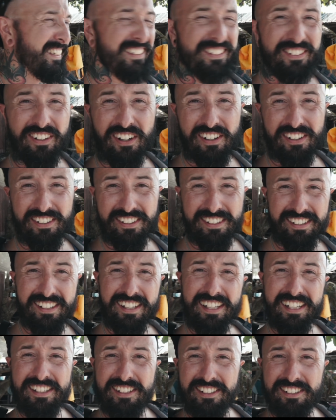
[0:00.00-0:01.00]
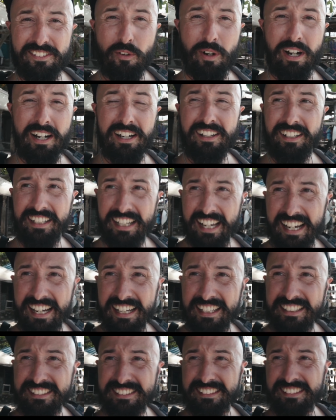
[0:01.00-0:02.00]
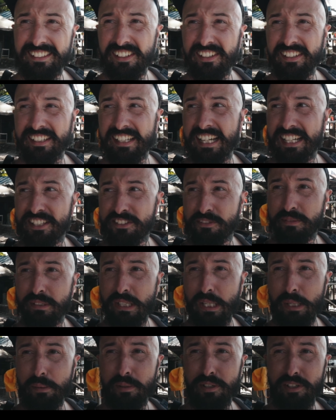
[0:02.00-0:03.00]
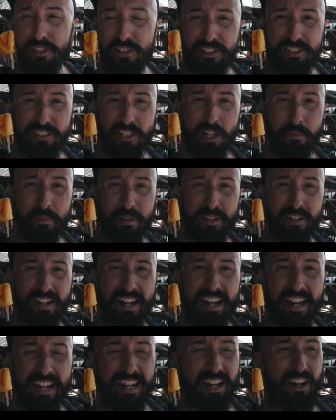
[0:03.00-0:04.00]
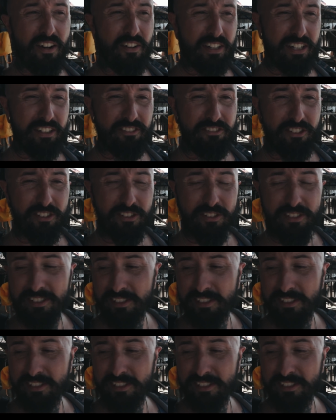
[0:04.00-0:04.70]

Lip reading: So all like the wild cats and all the cats from the neighborhood just come here, hang out, eat food,